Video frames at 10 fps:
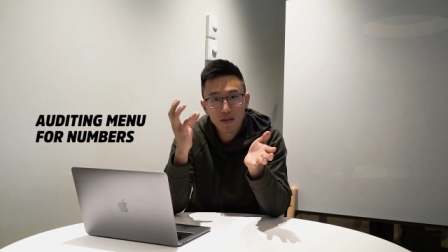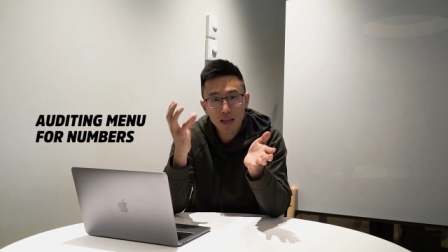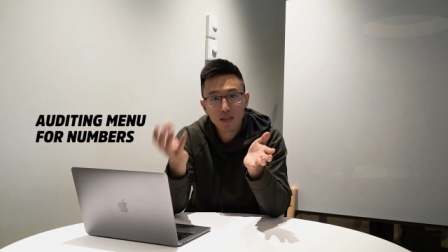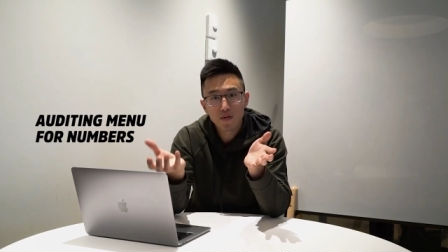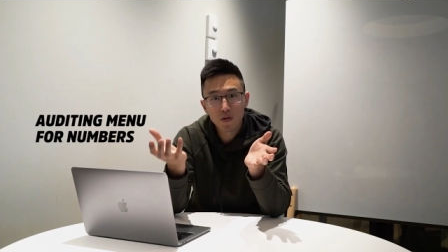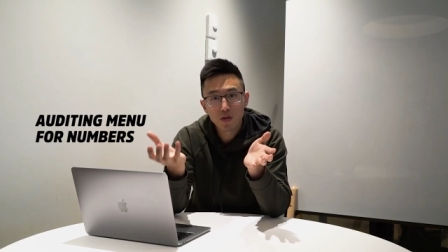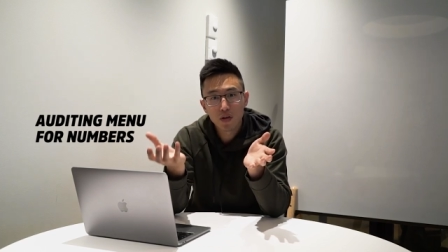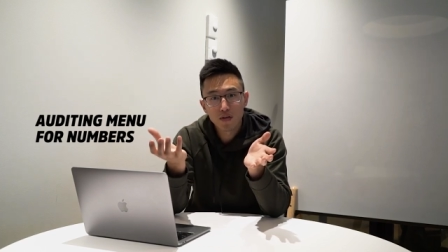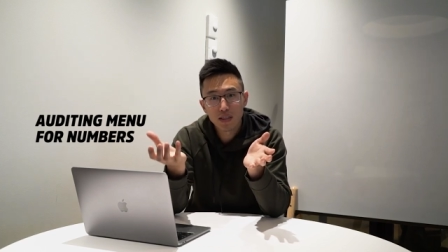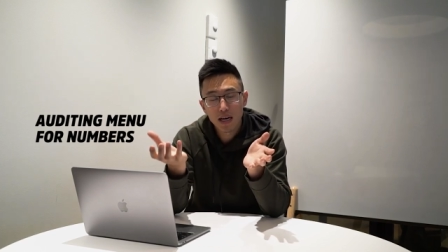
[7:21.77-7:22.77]
these full
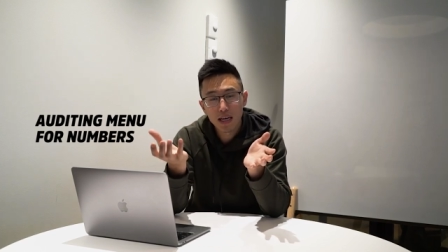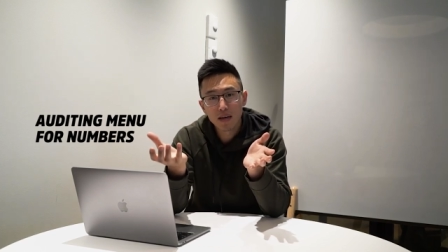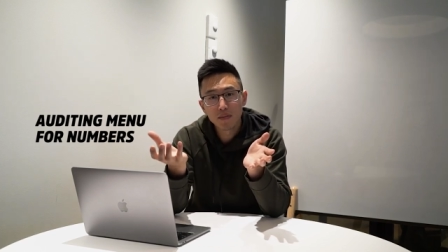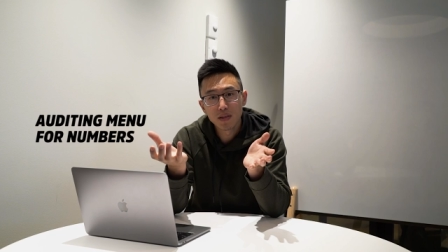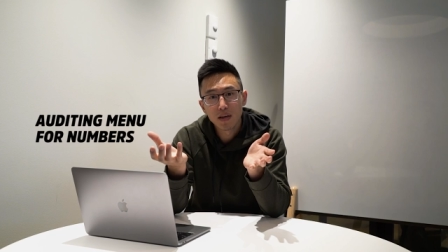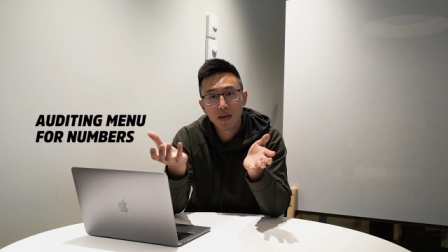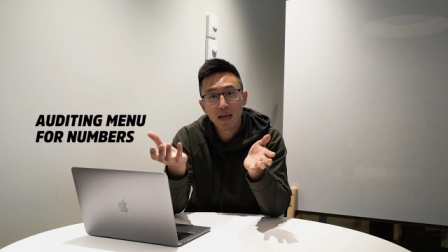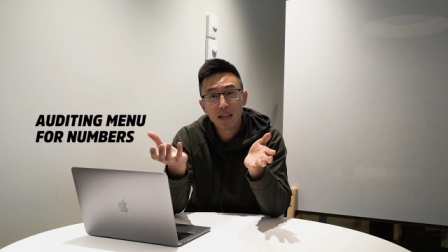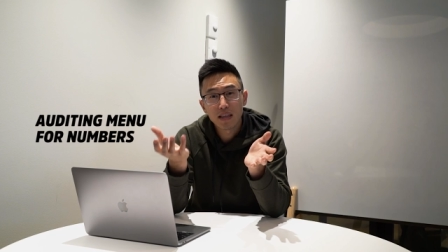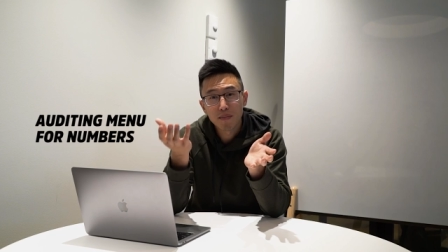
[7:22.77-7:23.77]
service items,
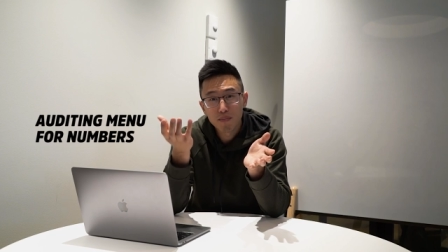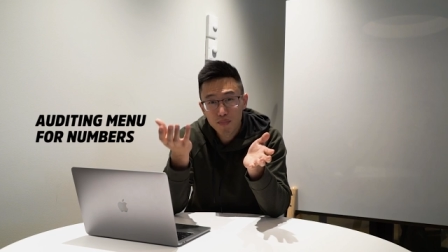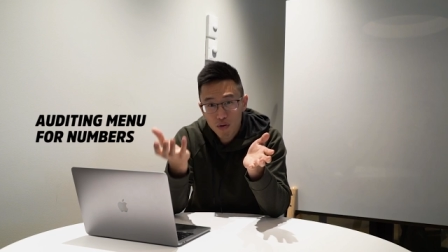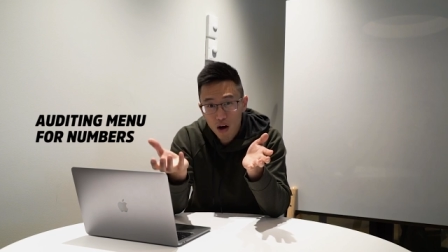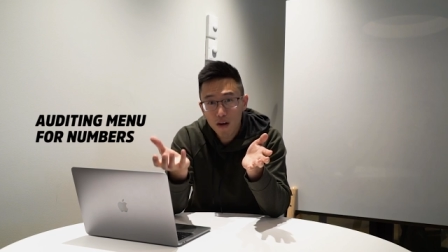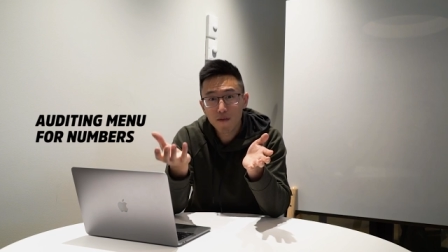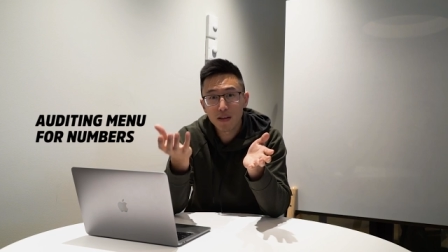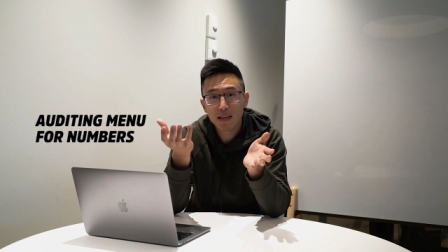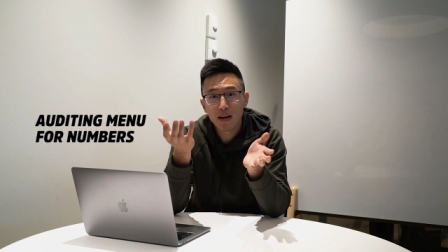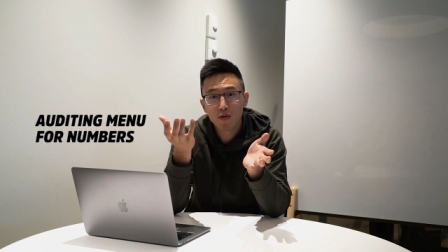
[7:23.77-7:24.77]
the
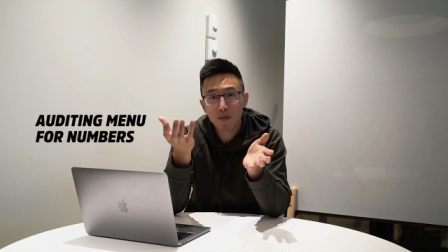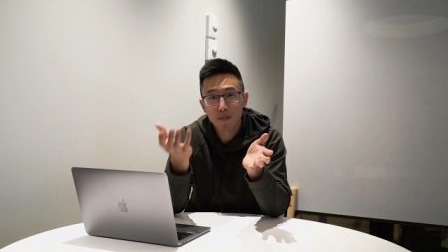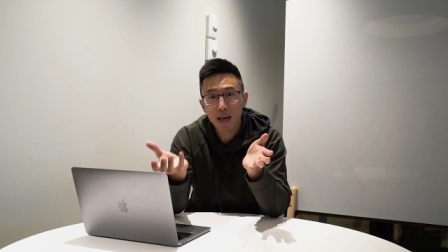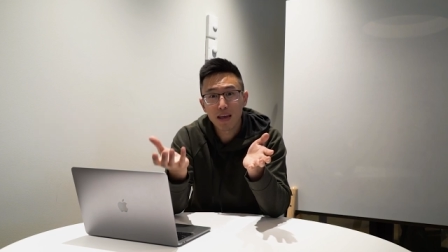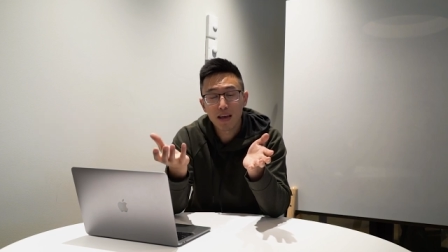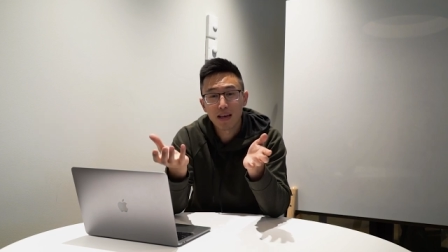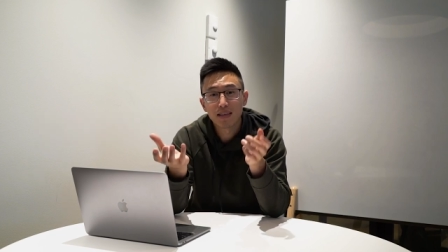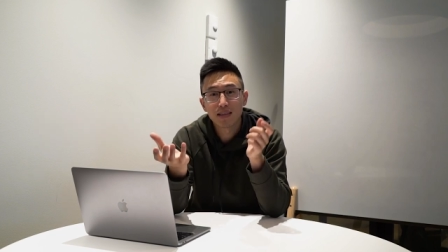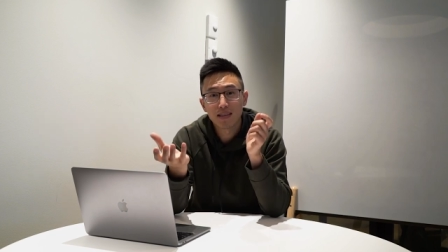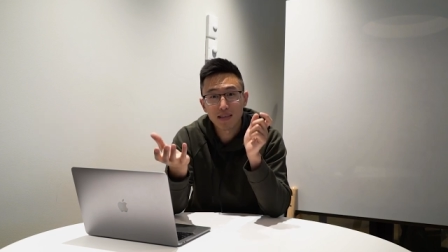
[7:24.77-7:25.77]
profit that we're making
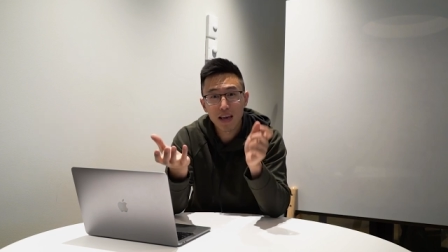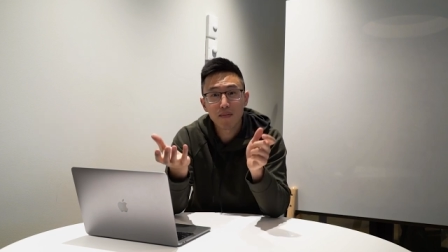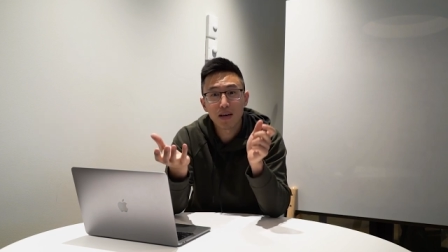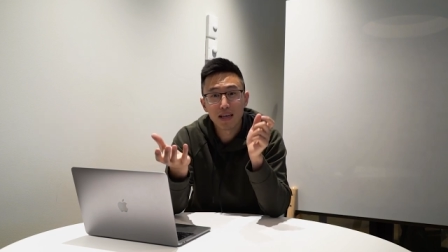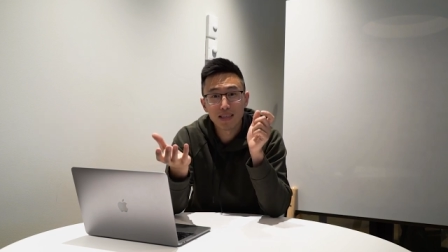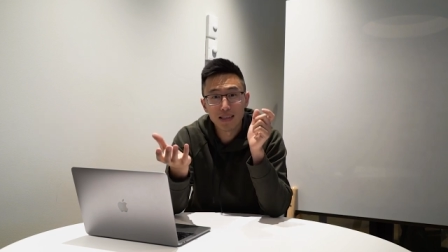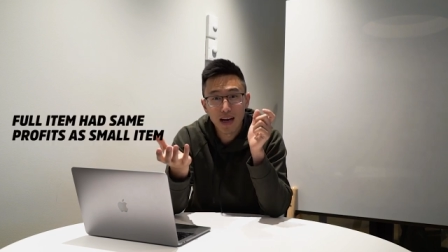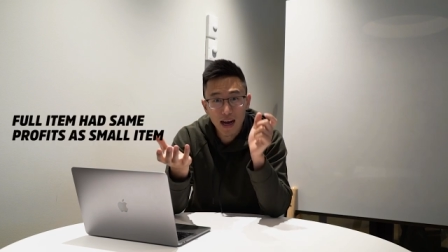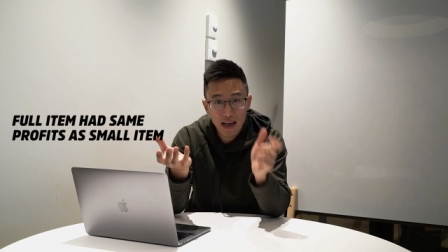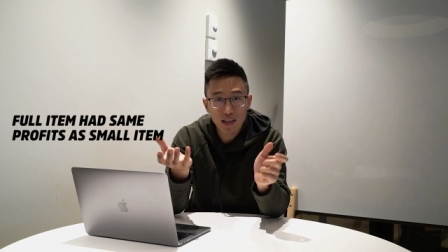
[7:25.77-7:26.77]
is the same as an
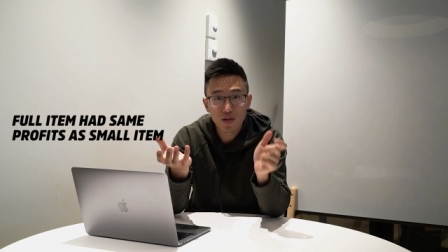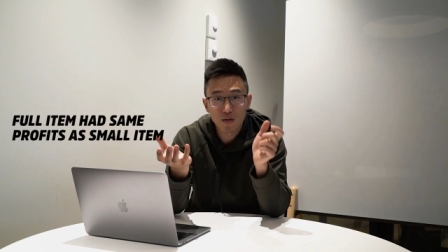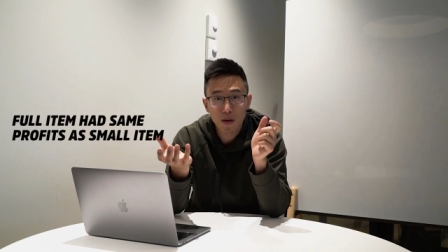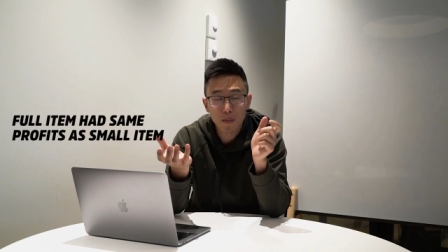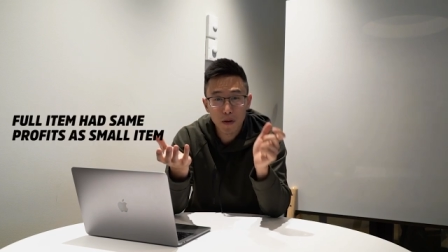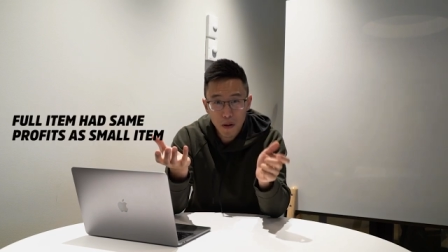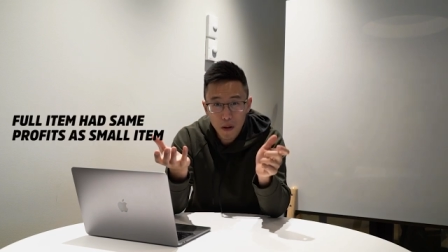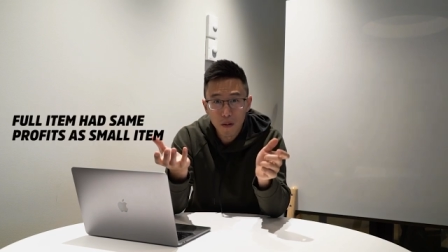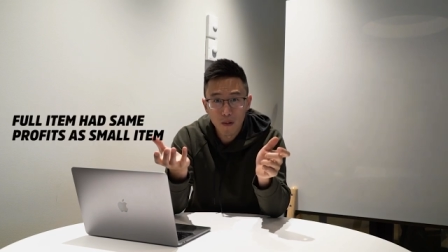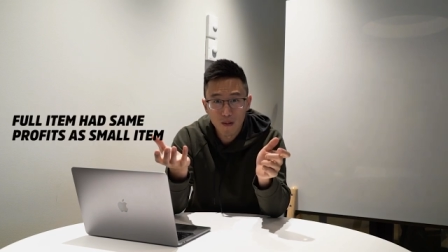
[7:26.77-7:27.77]
ice cream
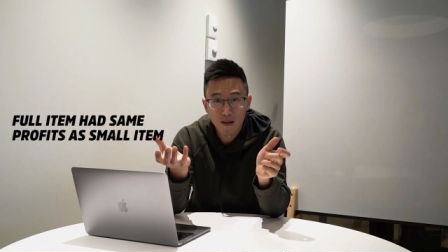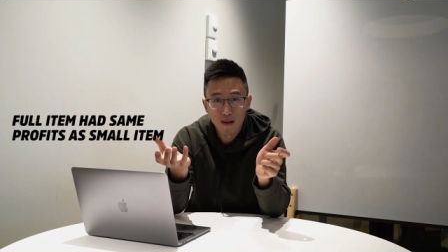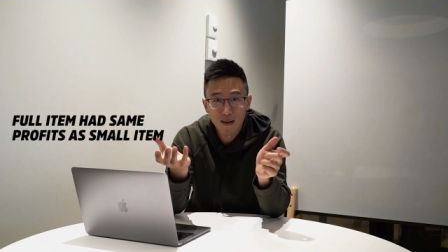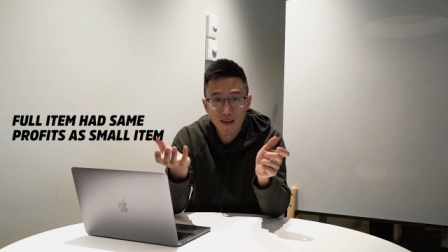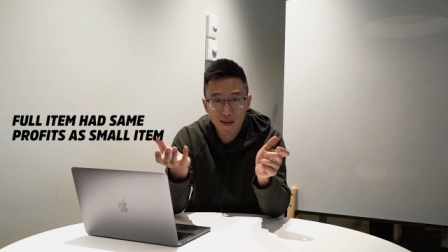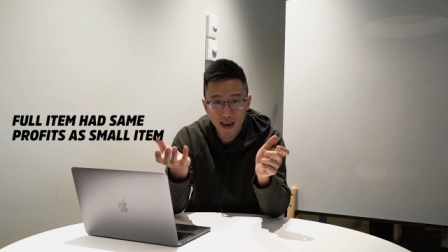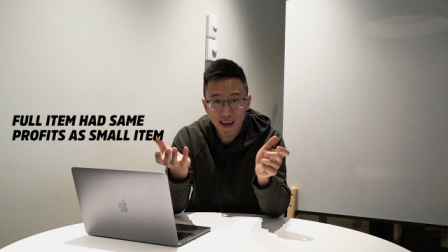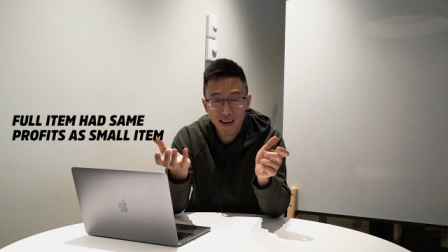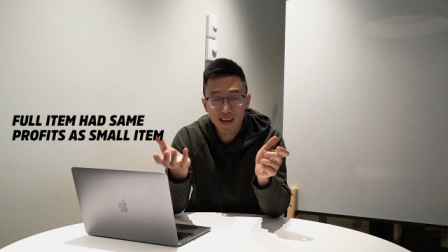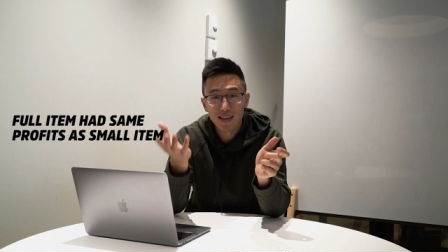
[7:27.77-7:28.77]
cone,
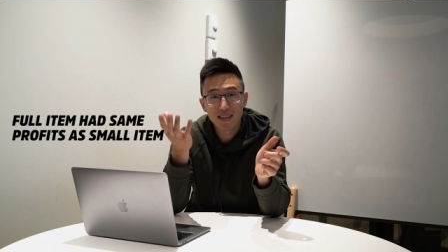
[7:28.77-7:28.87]
okay?